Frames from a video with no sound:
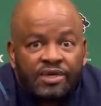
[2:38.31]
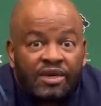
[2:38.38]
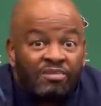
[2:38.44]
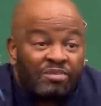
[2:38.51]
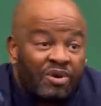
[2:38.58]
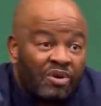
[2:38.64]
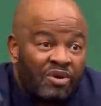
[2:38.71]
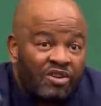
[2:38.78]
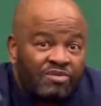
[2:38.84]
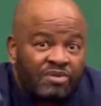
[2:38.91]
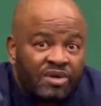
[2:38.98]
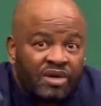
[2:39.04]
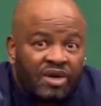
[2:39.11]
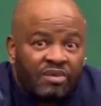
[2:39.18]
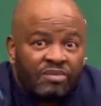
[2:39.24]
Tapelo has
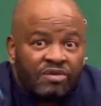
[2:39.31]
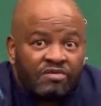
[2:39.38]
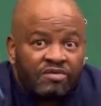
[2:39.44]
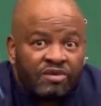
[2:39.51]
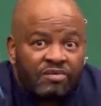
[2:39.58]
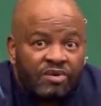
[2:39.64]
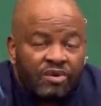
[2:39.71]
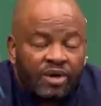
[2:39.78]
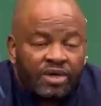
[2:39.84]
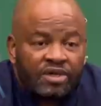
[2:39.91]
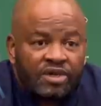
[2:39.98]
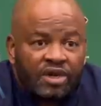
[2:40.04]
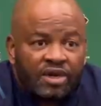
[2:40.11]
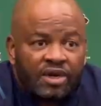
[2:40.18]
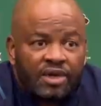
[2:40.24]
been coming from the wide
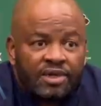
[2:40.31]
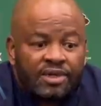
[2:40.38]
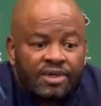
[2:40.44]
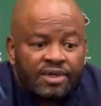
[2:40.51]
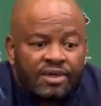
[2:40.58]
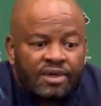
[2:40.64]
channels.